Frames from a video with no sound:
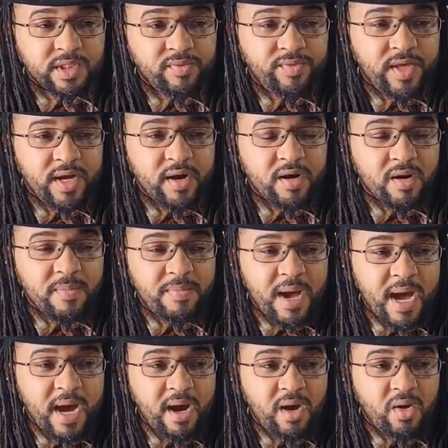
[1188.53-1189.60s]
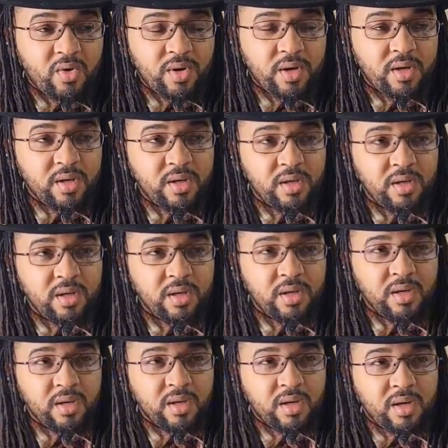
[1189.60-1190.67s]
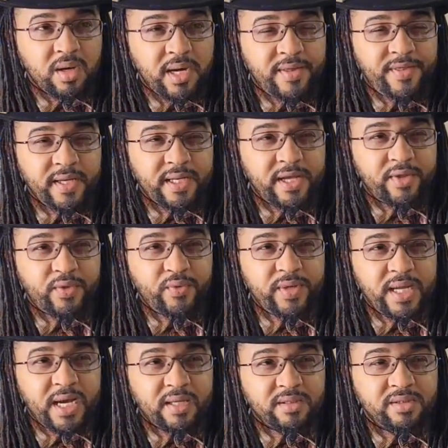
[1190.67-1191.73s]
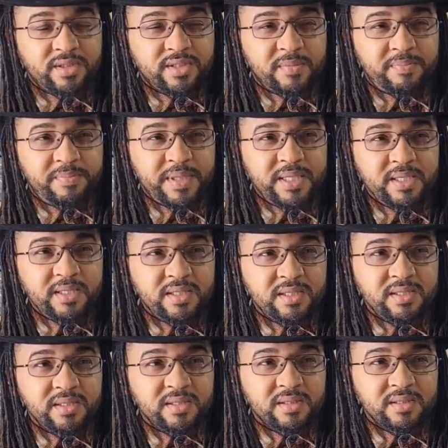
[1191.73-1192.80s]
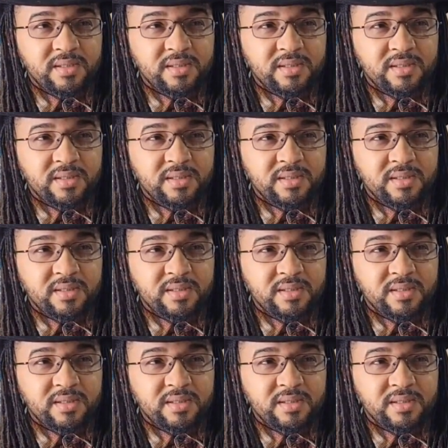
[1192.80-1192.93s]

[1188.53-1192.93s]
they're about, I think like $3 a piece.